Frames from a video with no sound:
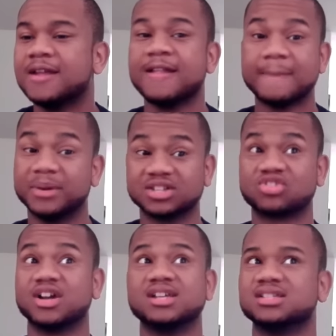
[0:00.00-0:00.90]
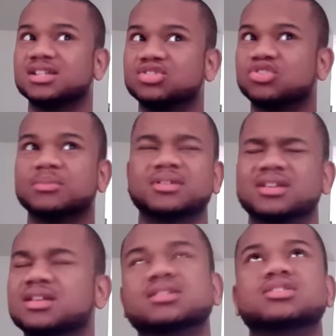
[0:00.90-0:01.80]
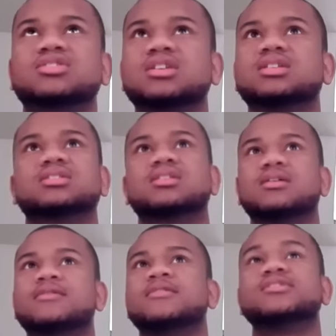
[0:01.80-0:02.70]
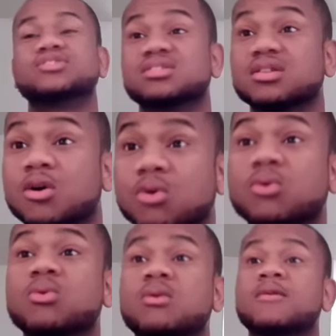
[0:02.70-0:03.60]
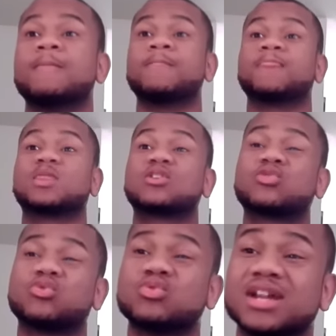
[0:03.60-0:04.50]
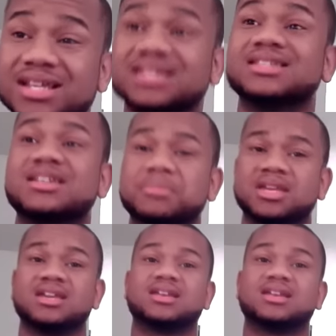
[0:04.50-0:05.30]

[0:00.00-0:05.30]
But it's crazy. The dribbling is just so crazy, man.